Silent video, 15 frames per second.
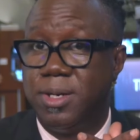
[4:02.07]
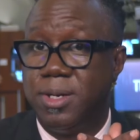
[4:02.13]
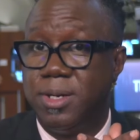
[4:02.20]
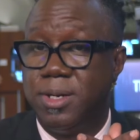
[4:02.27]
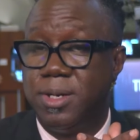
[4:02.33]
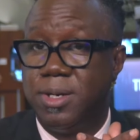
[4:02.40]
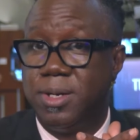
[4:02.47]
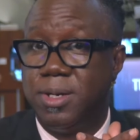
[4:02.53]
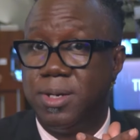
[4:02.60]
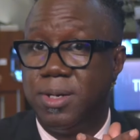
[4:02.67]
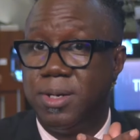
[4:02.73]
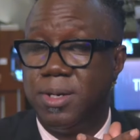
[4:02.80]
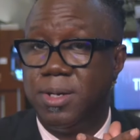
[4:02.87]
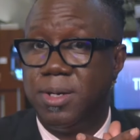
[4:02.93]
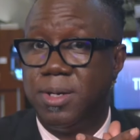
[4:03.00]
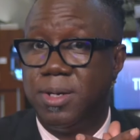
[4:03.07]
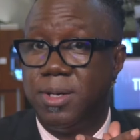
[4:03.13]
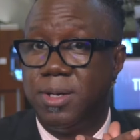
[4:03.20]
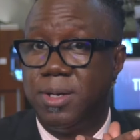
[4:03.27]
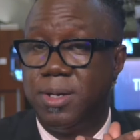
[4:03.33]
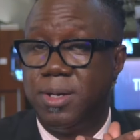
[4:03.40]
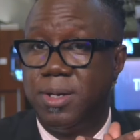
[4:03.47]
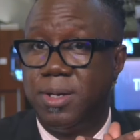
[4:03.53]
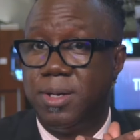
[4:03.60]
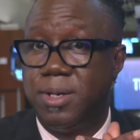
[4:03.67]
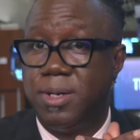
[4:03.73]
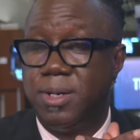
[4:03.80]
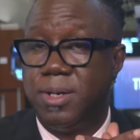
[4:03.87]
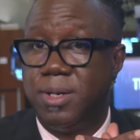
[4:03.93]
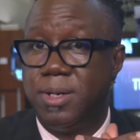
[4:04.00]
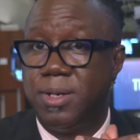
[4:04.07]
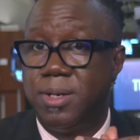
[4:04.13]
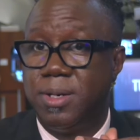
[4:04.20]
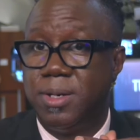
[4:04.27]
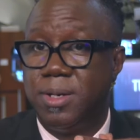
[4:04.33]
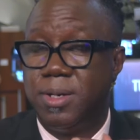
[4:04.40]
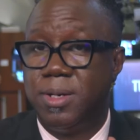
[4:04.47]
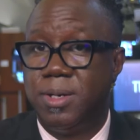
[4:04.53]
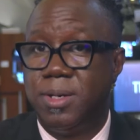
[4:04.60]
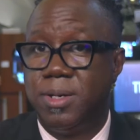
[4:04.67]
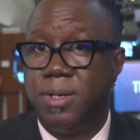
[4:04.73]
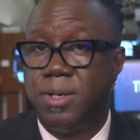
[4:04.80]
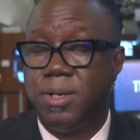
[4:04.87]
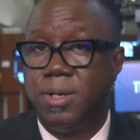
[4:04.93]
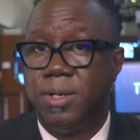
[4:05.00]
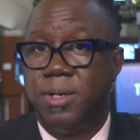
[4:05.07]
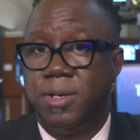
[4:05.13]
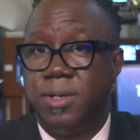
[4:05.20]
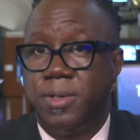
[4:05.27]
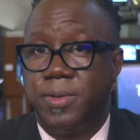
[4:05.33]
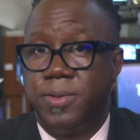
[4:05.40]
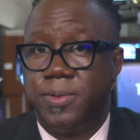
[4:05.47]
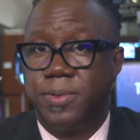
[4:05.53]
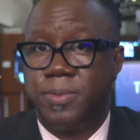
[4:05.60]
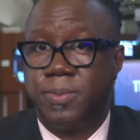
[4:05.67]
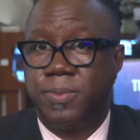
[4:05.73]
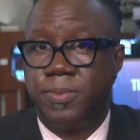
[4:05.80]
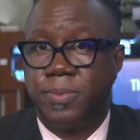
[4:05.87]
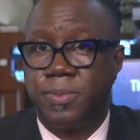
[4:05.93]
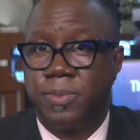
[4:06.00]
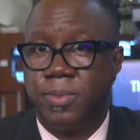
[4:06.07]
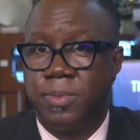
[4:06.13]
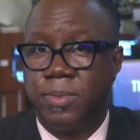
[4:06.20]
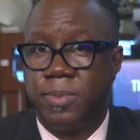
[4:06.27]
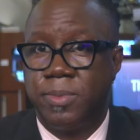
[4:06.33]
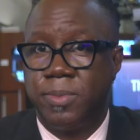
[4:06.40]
(not speaking)